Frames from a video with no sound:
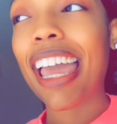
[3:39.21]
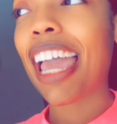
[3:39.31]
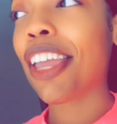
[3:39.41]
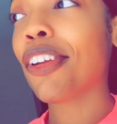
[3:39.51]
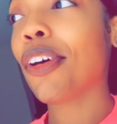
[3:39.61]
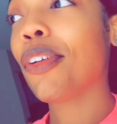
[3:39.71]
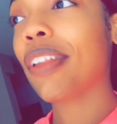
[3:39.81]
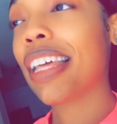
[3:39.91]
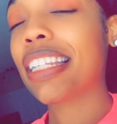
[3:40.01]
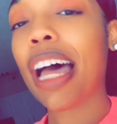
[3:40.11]
And you know, during
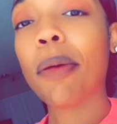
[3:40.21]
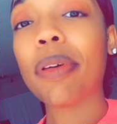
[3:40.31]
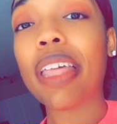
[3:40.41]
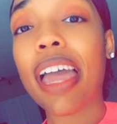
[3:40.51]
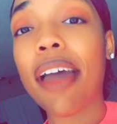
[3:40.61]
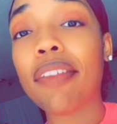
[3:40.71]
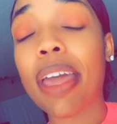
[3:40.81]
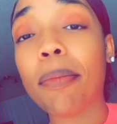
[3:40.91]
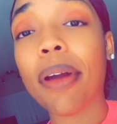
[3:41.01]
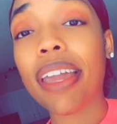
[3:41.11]
that time when they're having
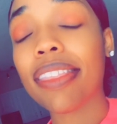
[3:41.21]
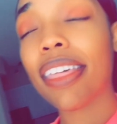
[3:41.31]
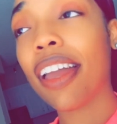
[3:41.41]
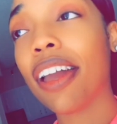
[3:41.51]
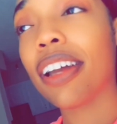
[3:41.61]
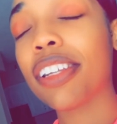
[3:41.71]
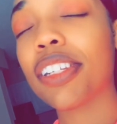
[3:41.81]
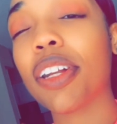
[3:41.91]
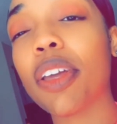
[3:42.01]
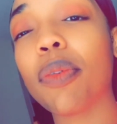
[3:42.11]
that break there
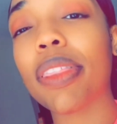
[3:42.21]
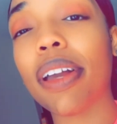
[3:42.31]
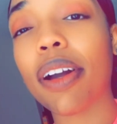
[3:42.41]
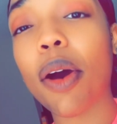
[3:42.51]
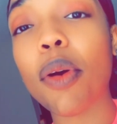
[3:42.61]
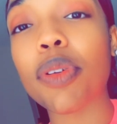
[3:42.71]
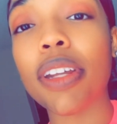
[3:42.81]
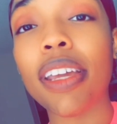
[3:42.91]
concerning with their coach